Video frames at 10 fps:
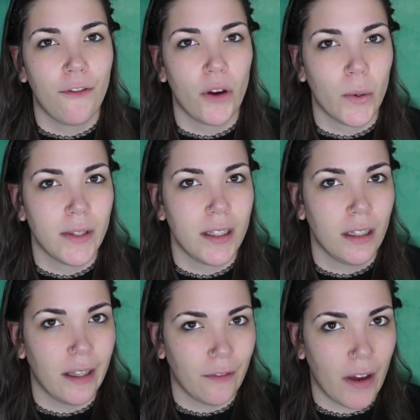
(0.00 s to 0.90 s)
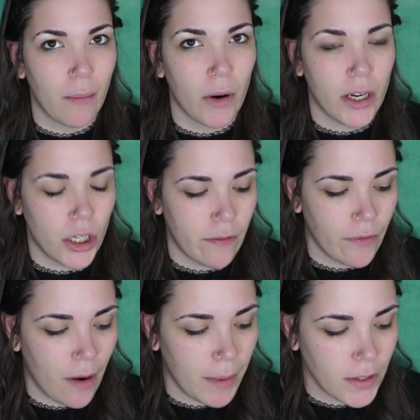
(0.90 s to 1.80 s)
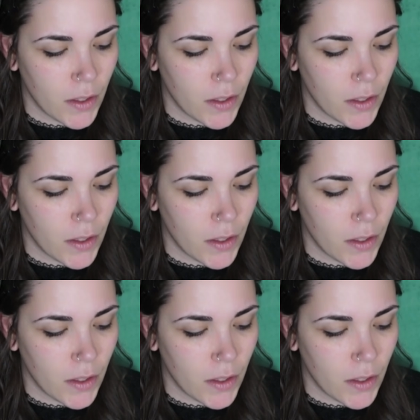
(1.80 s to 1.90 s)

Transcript: frequency like vibration from it.